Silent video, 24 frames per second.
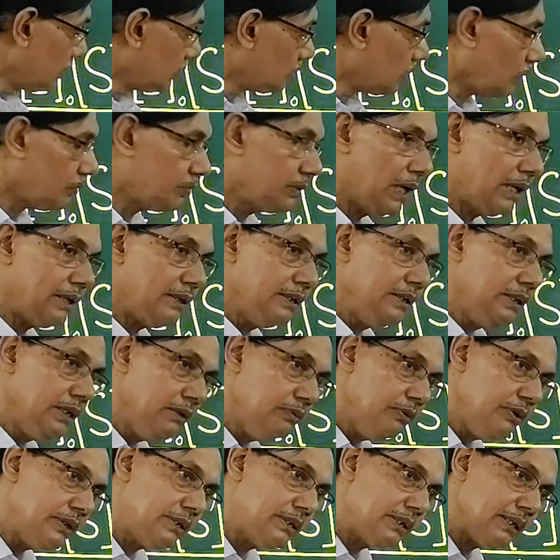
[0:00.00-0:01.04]
effect of that
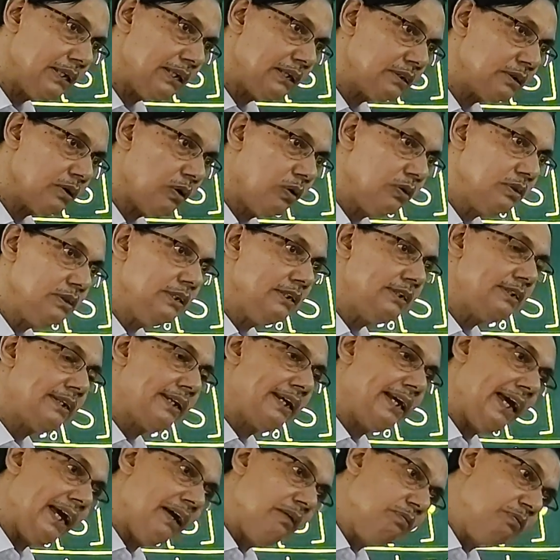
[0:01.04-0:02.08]
inhibitors on
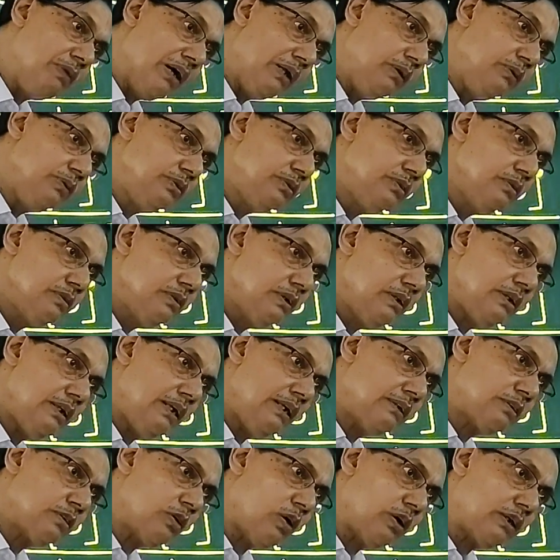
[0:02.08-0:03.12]
this Km value?
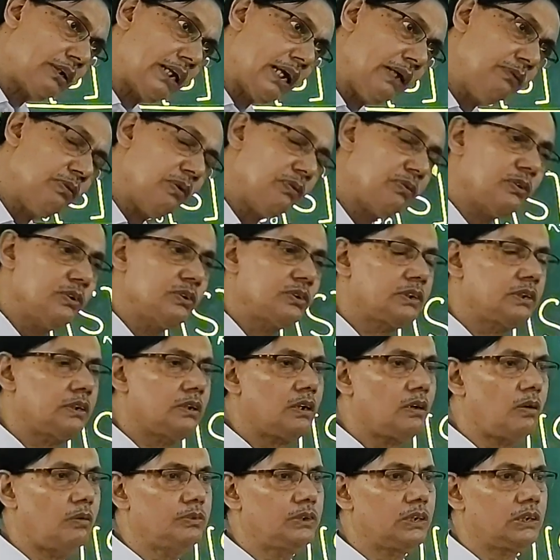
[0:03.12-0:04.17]
A short type of
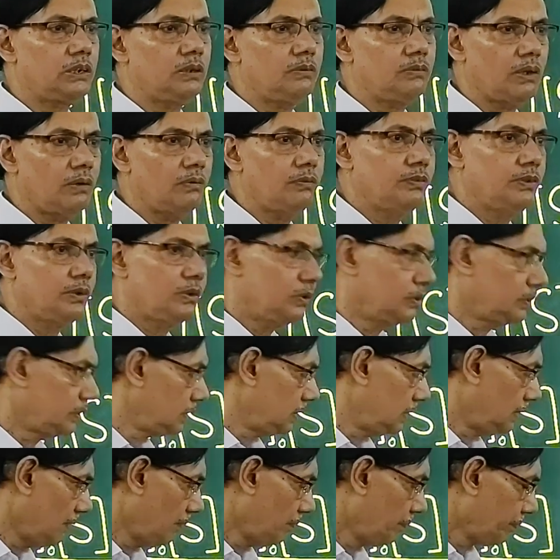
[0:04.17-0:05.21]
question or objective type of the
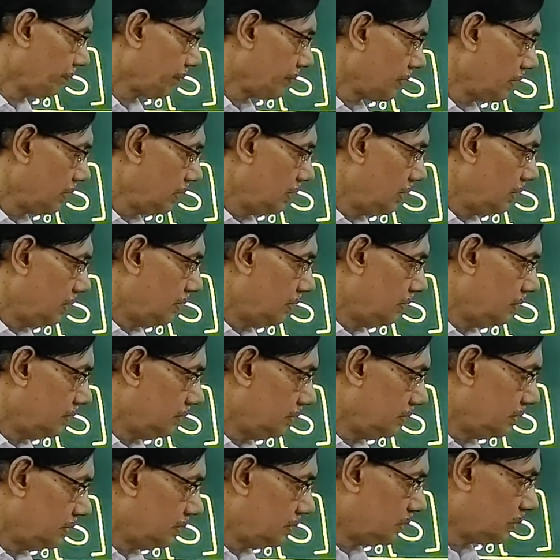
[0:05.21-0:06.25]
question.
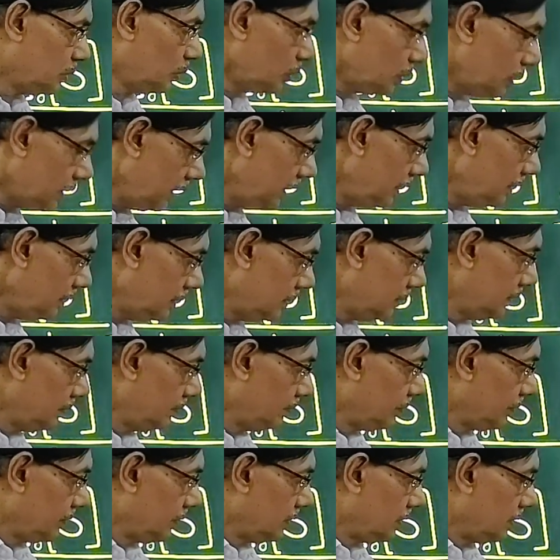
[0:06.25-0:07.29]
Should
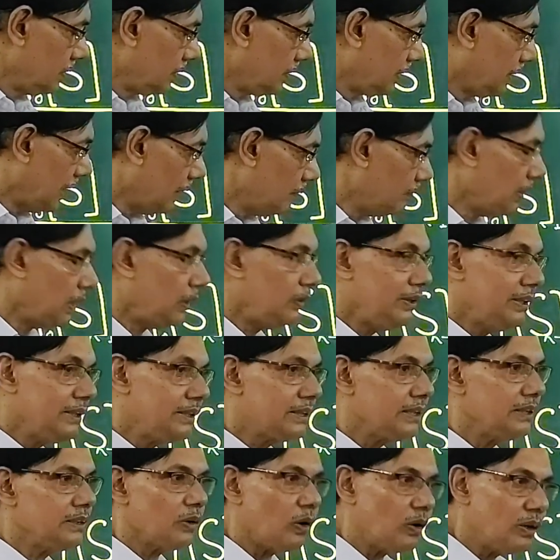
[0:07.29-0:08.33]
the Km
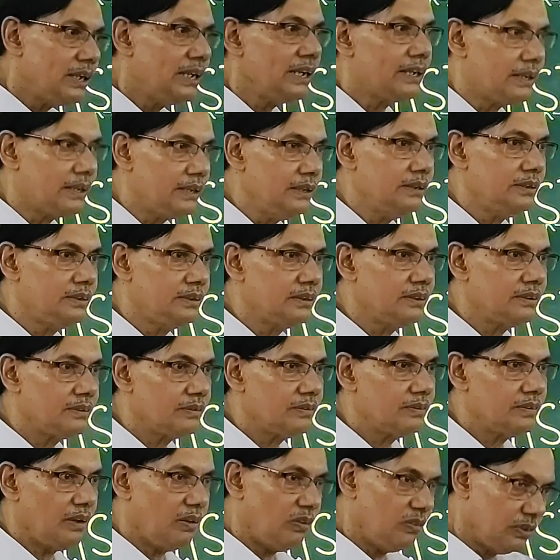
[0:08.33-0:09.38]
value increase or decrease?
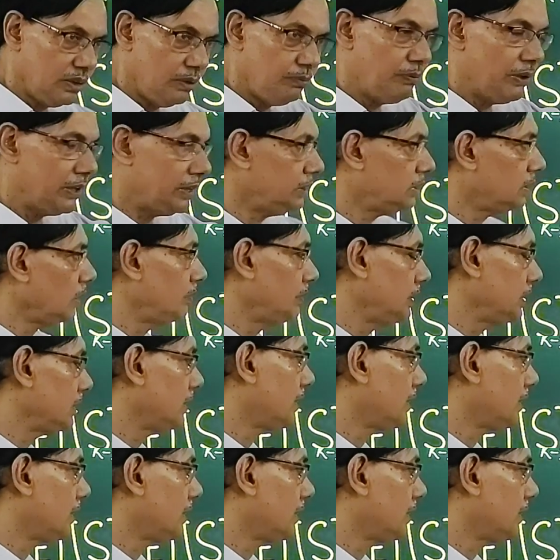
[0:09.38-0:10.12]
Now on the basis